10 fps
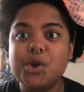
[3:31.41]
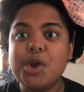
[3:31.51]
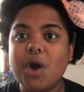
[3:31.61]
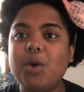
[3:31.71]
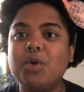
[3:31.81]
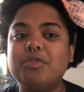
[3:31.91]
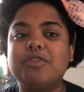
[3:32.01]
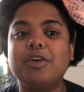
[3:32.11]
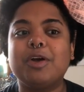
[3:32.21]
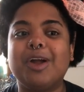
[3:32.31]
known
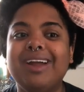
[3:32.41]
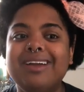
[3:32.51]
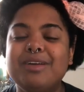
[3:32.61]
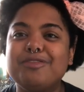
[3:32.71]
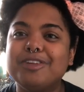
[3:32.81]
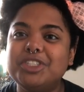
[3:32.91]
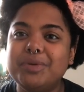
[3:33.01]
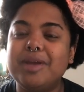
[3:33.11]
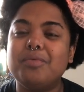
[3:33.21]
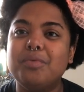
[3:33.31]
for
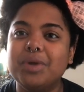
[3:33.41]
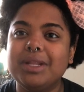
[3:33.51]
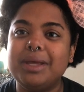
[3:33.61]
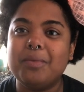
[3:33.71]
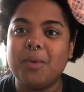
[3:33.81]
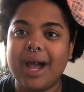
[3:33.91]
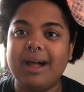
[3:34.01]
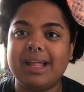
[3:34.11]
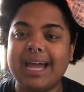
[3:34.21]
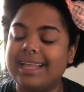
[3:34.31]
doing really
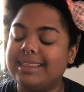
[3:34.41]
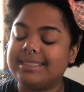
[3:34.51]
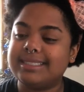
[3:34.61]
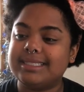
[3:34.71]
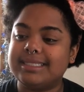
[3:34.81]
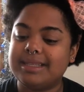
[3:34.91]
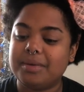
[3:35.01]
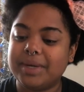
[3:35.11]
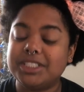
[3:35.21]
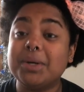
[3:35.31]
well at
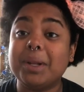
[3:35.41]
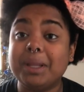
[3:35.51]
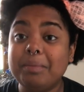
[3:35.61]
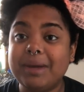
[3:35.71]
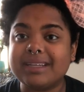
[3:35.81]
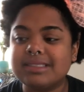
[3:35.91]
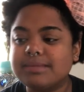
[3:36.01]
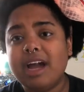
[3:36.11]
the Winter Olympics.